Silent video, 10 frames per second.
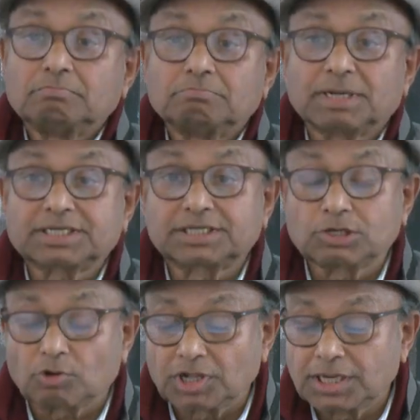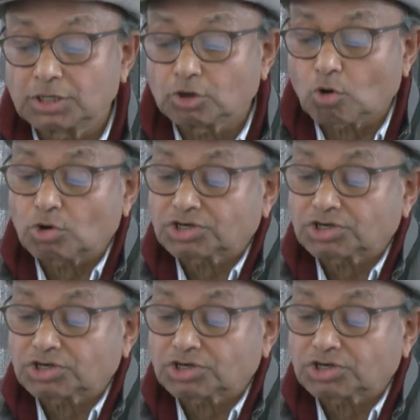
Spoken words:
particularly in road